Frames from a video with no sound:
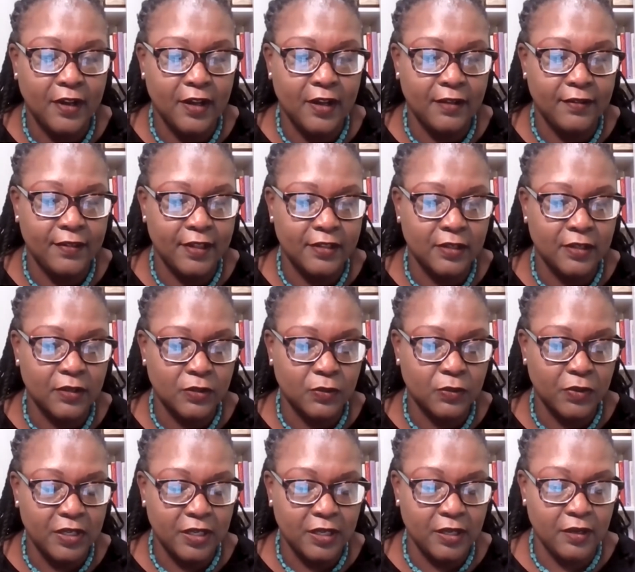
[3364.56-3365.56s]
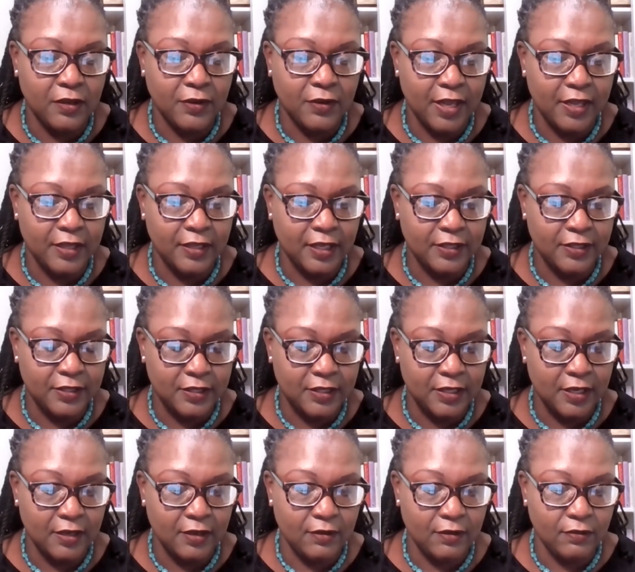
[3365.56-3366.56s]
Um, that's also what we did. Okay, let's
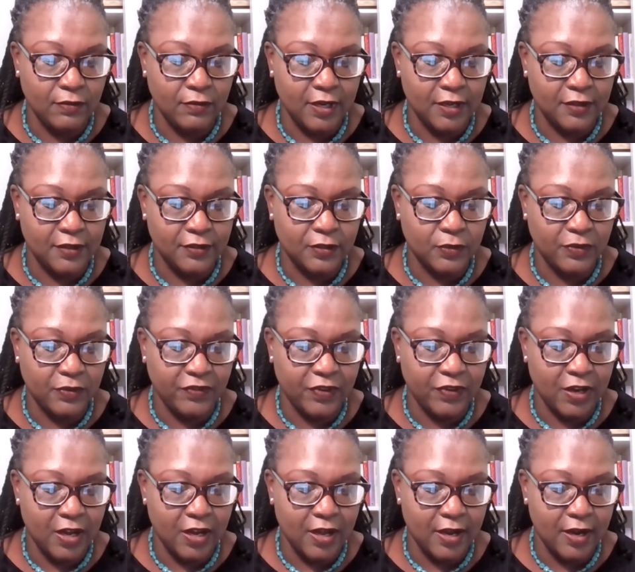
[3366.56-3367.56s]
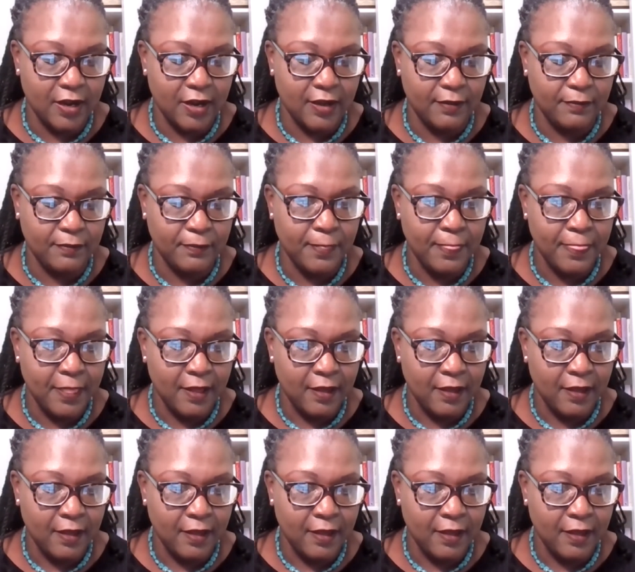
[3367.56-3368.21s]
see what else we've got. Um,